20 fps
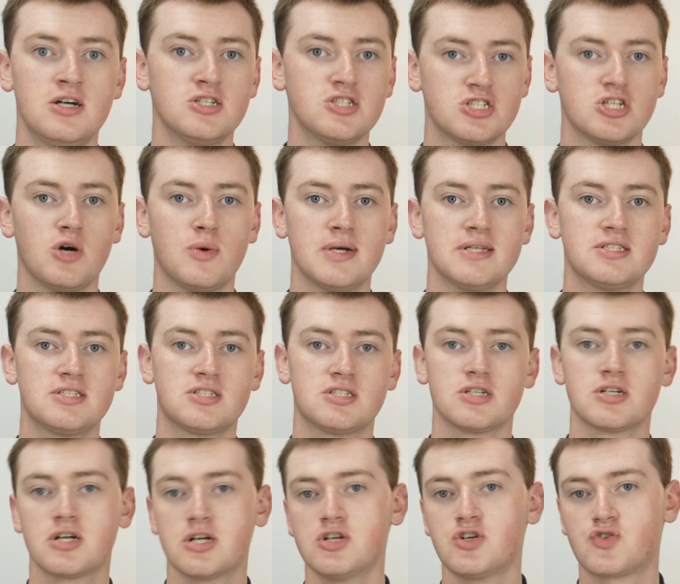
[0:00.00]
So it's
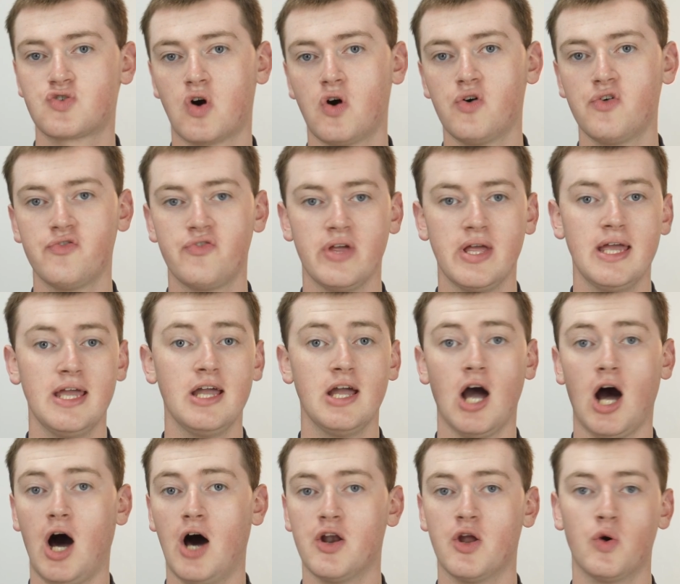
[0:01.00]
Control
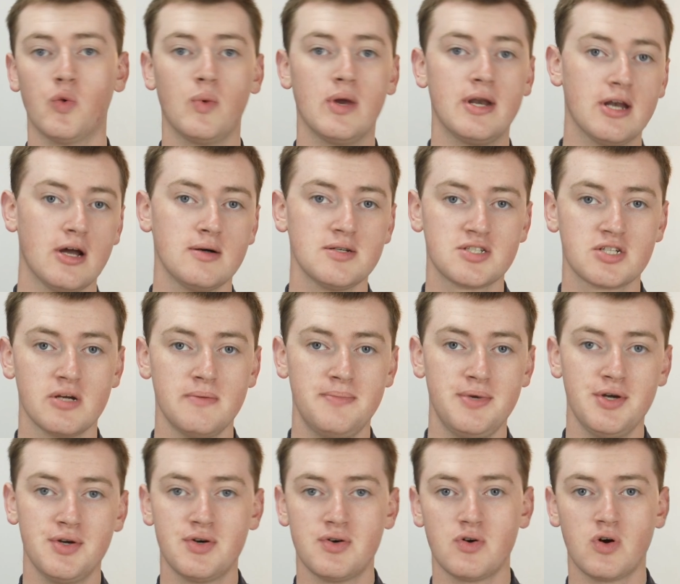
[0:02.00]
V on a Windows
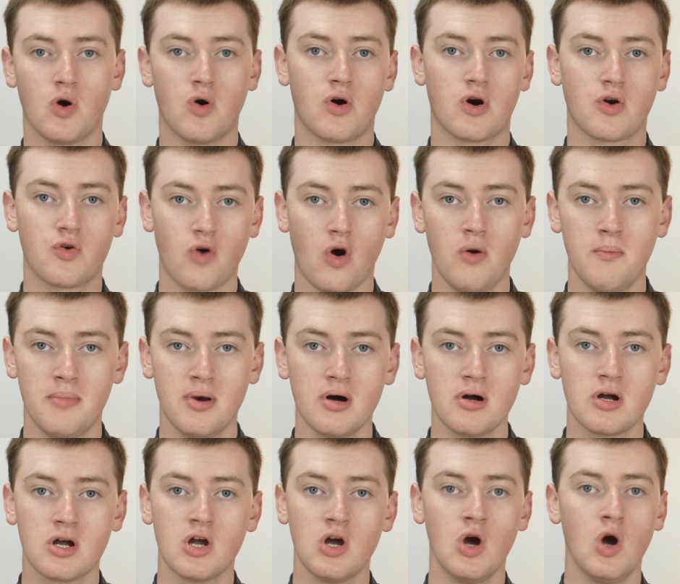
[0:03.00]
computer or a
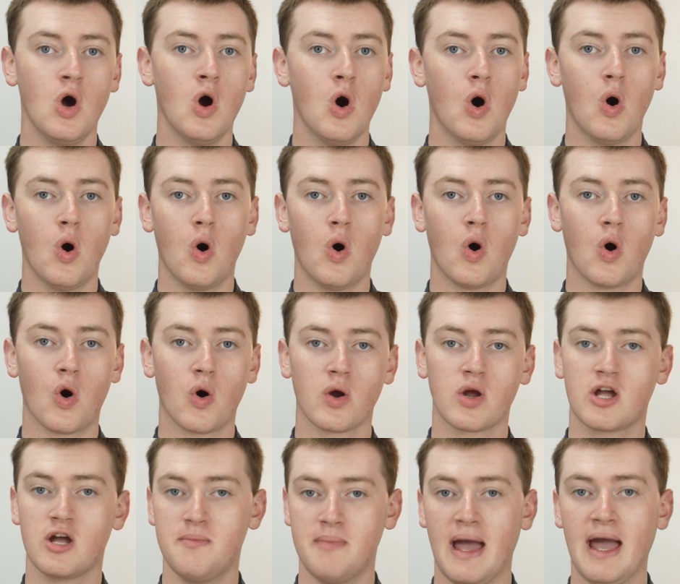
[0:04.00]
Chromebook, or
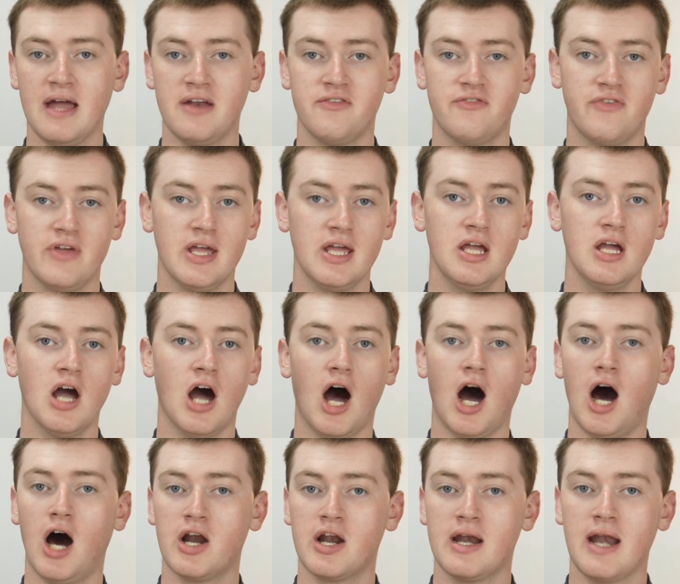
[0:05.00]
Command V
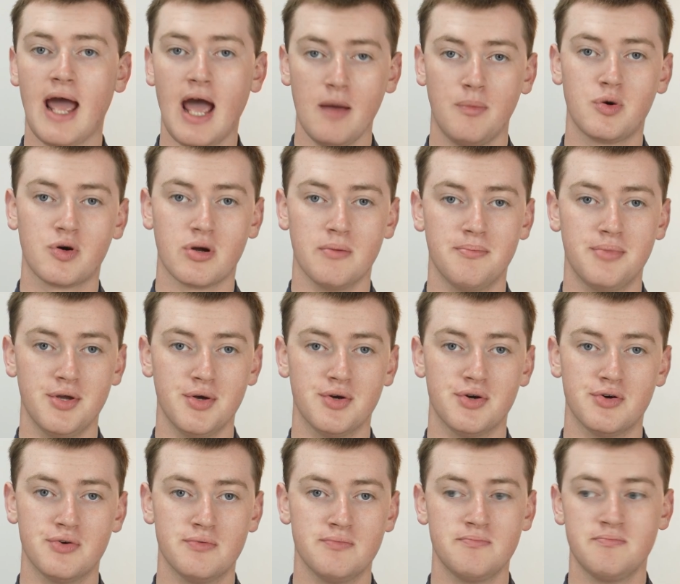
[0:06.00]
on an Apple
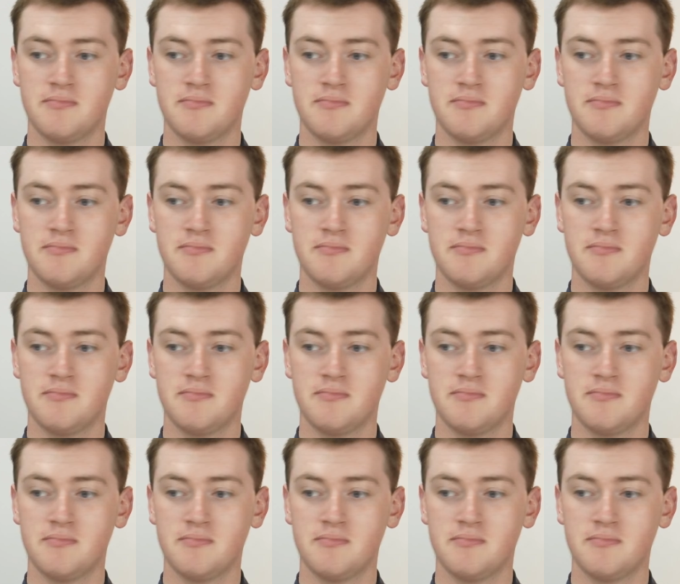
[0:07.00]
computer,